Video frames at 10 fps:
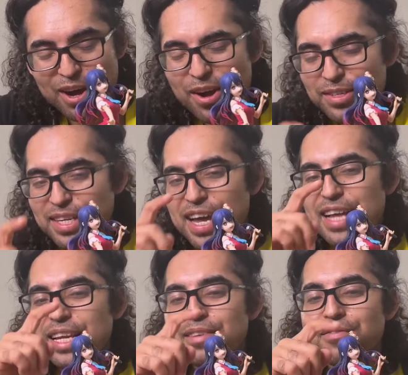Honestly, I
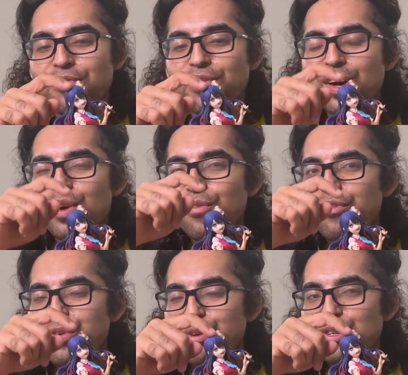think
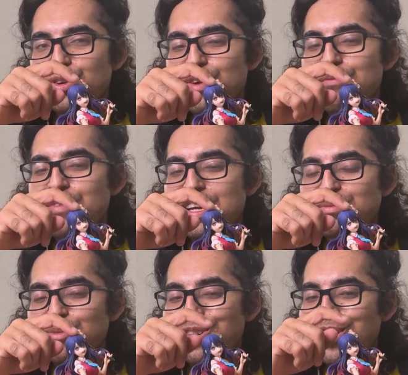FuRyu should
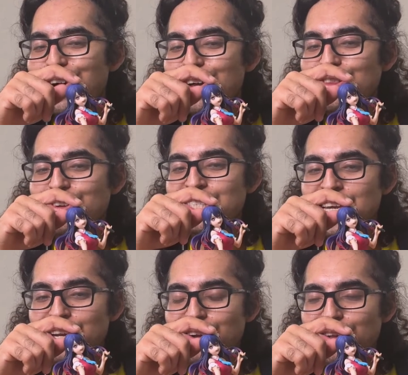invest more on their
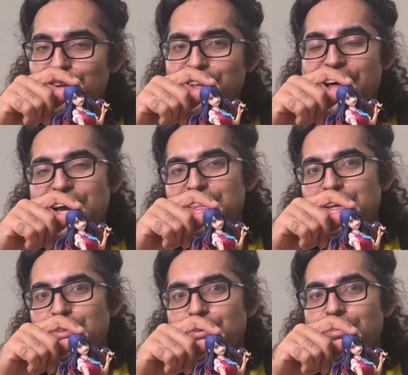Tenitol line
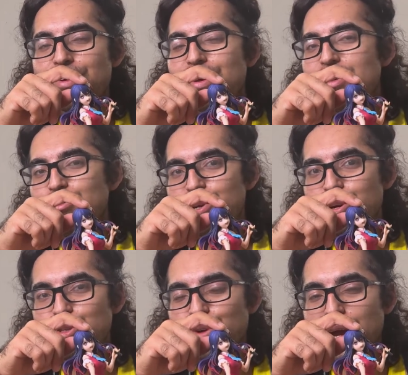than their
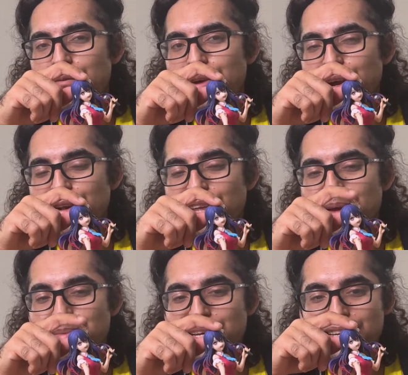Trio Tri-figure
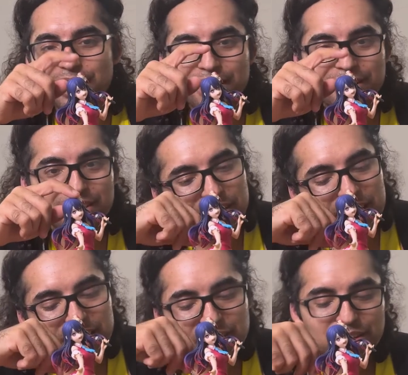line, because
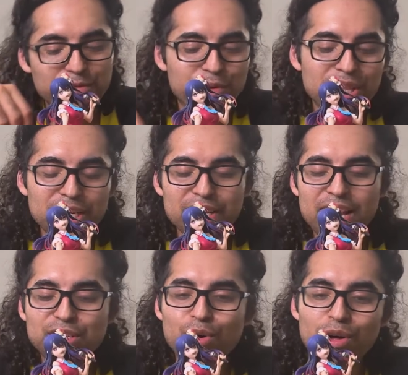this is a really
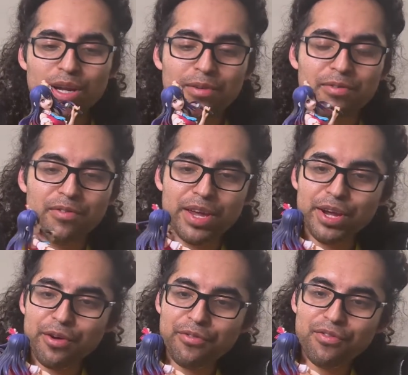nice quality figure